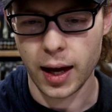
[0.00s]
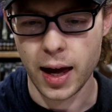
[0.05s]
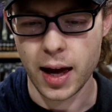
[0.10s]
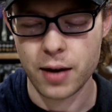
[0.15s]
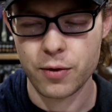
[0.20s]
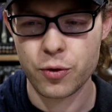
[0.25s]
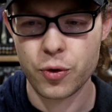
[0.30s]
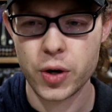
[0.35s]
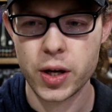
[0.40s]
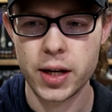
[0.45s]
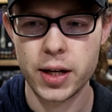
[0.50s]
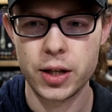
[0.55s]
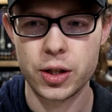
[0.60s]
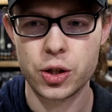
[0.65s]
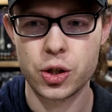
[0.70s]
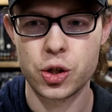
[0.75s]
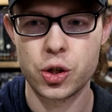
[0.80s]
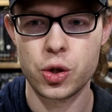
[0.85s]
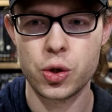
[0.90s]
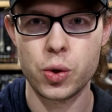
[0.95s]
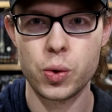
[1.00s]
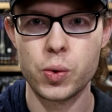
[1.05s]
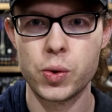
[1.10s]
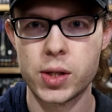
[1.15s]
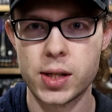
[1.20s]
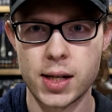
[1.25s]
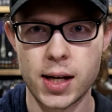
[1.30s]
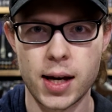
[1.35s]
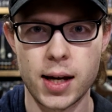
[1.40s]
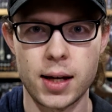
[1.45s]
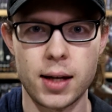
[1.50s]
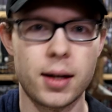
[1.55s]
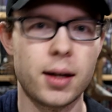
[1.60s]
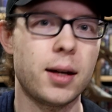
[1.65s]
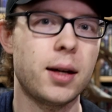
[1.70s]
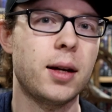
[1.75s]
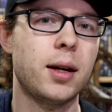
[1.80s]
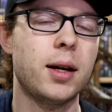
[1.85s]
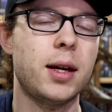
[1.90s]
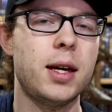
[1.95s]
every Tuesday,
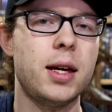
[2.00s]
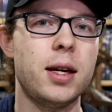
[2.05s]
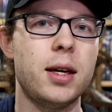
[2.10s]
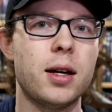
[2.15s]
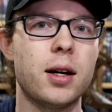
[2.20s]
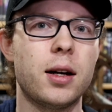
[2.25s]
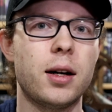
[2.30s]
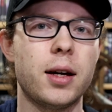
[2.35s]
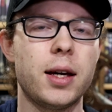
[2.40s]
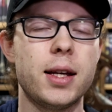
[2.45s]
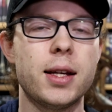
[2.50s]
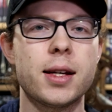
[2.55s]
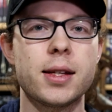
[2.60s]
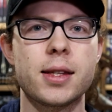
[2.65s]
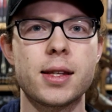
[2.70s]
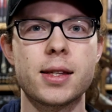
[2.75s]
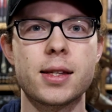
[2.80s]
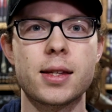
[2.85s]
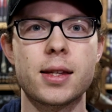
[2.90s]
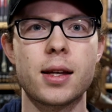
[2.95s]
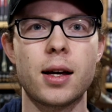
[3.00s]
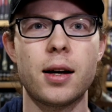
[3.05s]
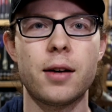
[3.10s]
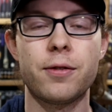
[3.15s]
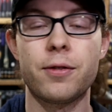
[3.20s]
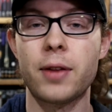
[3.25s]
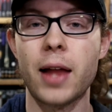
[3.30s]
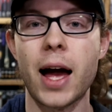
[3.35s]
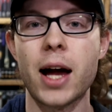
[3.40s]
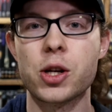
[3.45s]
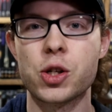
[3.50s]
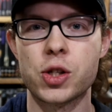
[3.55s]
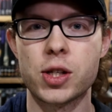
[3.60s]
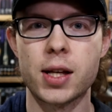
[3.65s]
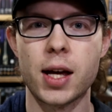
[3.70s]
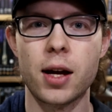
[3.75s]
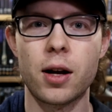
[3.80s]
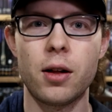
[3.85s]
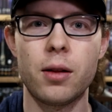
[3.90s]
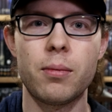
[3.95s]
he does this flash
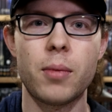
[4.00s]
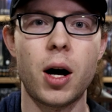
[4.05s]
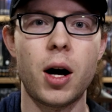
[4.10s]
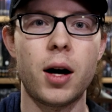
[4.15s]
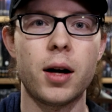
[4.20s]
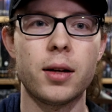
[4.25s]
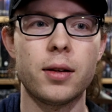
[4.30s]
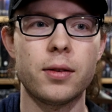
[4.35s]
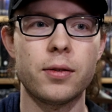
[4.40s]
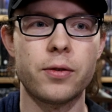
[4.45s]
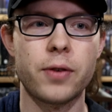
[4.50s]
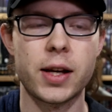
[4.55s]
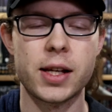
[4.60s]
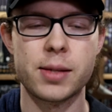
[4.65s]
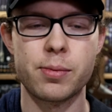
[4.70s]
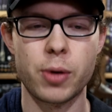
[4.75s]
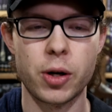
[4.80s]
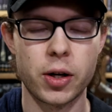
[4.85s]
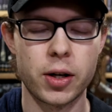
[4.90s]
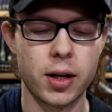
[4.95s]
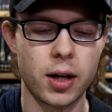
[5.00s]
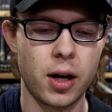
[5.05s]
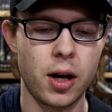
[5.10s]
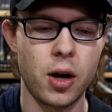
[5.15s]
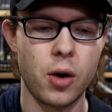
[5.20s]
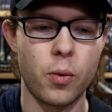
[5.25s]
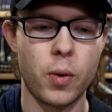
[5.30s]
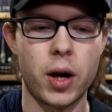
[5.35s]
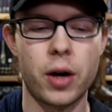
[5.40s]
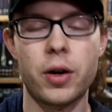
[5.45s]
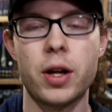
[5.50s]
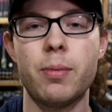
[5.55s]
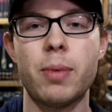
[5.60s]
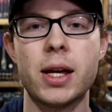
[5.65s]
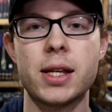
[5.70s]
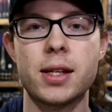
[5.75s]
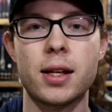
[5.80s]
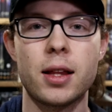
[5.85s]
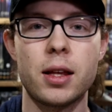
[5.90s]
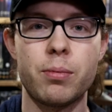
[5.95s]
sale on Facebook where he
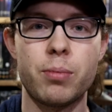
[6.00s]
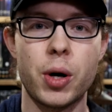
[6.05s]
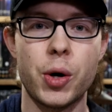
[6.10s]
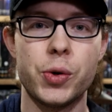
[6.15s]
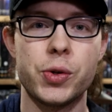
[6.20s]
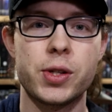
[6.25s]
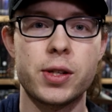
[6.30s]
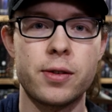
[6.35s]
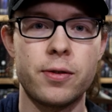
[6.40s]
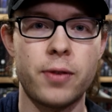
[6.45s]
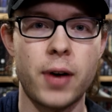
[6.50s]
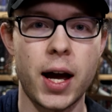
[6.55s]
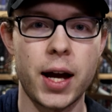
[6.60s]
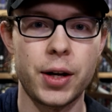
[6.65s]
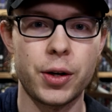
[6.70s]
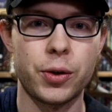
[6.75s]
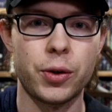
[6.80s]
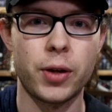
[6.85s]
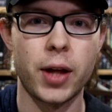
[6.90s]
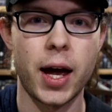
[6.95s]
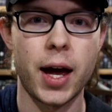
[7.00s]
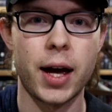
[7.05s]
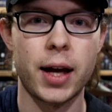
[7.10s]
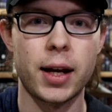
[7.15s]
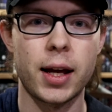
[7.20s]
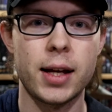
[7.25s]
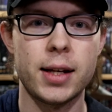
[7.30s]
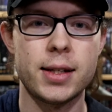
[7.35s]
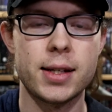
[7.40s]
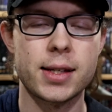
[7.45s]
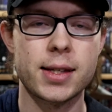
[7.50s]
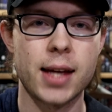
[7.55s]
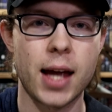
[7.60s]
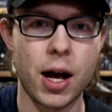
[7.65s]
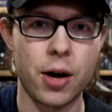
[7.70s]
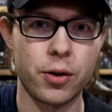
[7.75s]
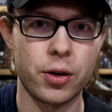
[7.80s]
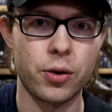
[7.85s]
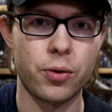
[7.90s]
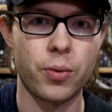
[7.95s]
basically posts vinyl at a
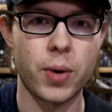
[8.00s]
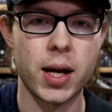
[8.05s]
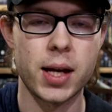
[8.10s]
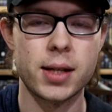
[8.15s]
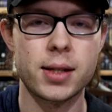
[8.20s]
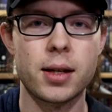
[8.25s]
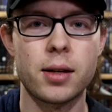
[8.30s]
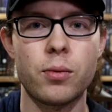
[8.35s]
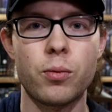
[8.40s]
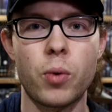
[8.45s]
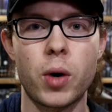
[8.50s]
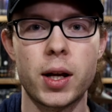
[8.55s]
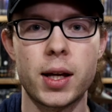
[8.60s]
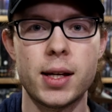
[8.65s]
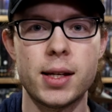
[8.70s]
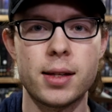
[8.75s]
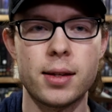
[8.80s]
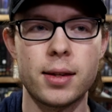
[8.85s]
discounted rate and what